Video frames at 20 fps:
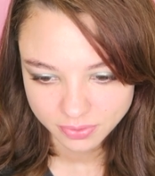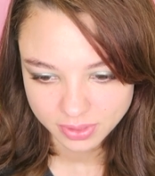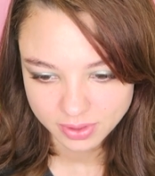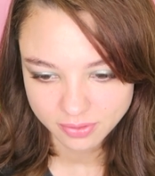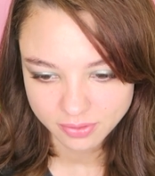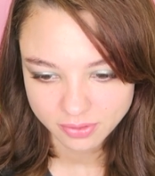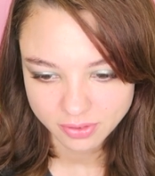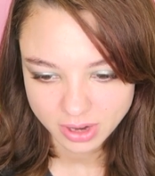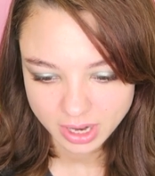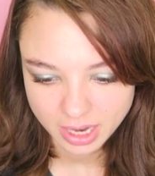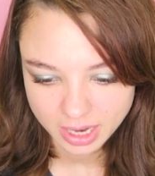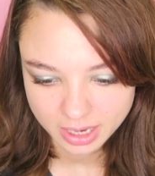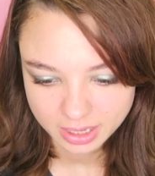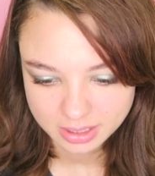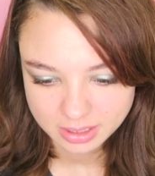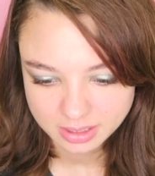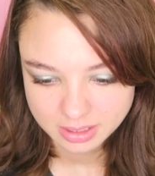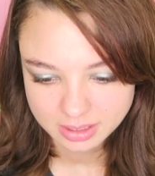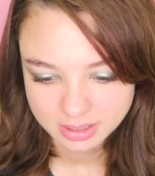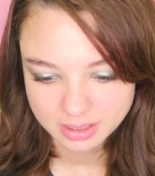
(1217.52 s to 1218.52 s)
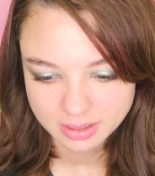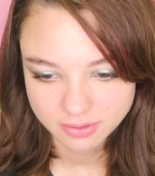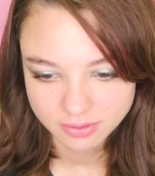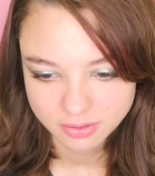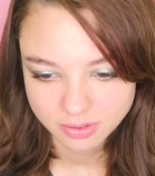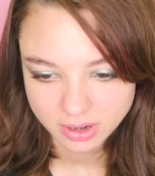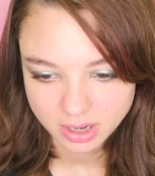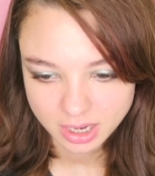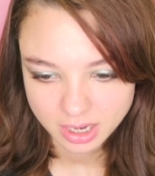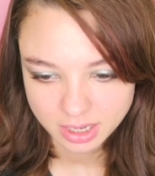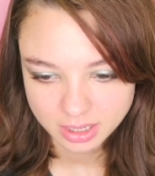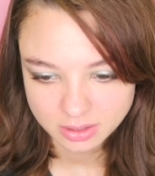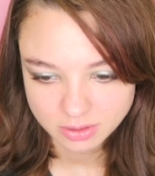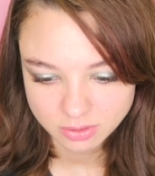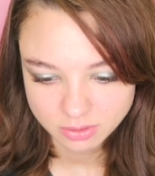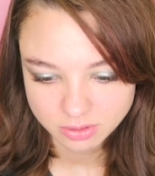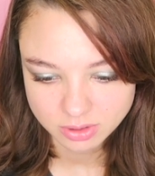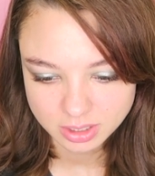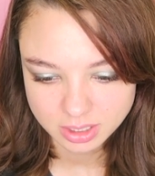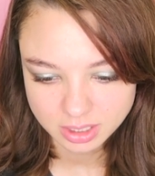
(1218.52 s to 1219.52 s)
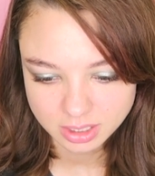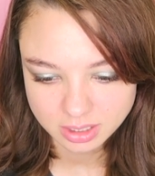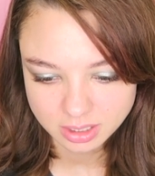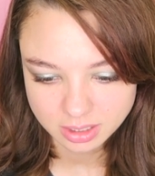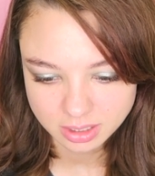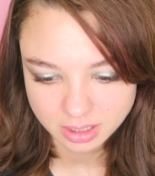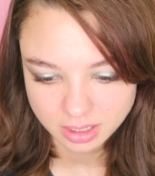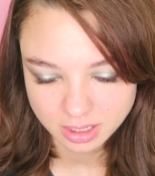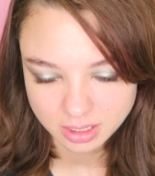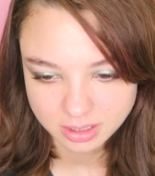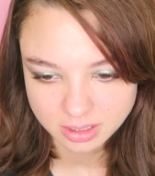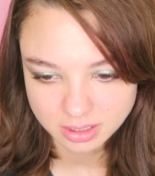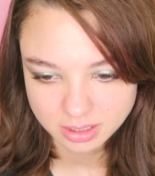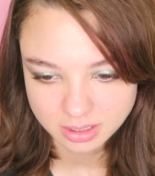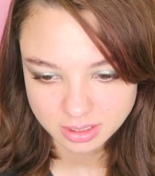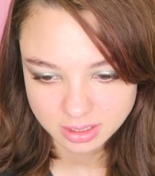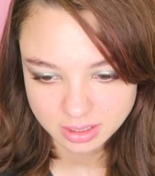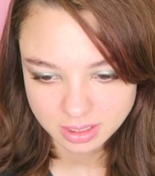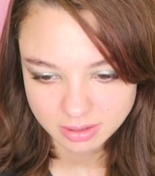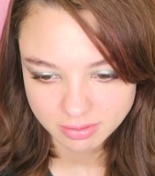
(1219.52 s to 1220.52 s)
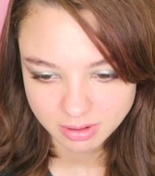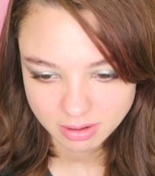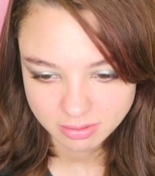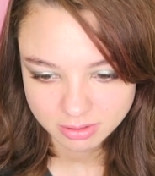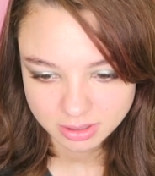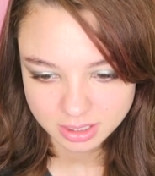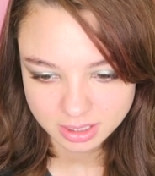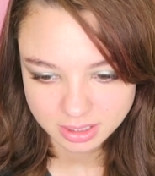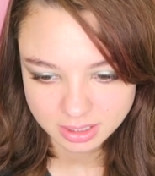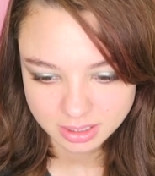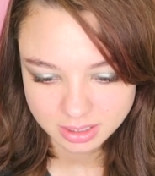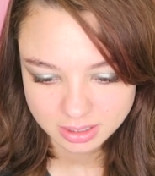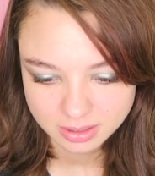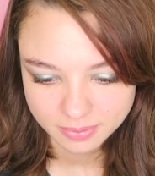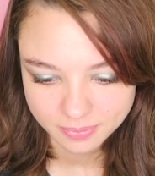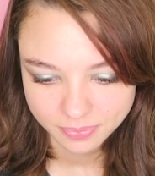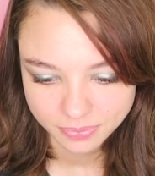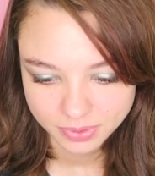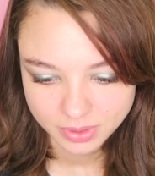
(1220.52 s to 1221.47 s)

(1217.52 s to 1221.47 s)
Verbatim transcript: Come on, come on. Okay, this one and another one.